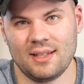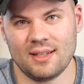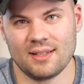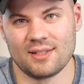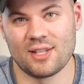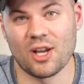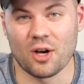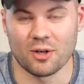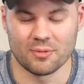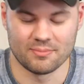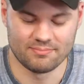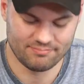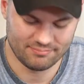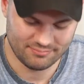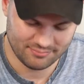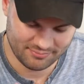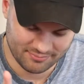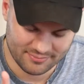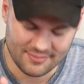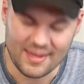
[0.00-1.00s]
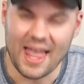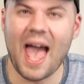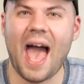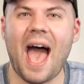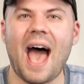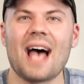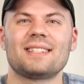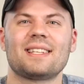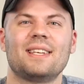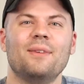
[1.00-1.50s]
So,
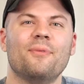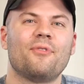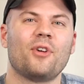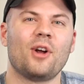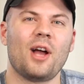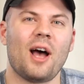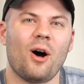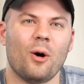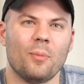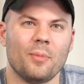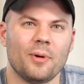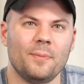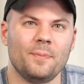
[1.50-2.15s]
ask Him for help.